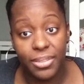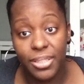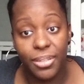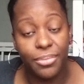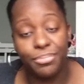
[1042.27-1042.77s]

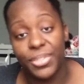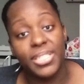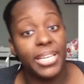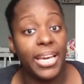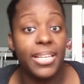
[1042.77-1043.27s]
So
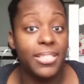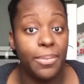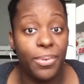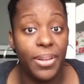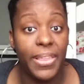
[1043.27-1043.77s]
just a heads
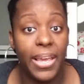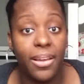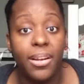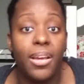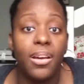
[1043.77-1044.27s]
up on that.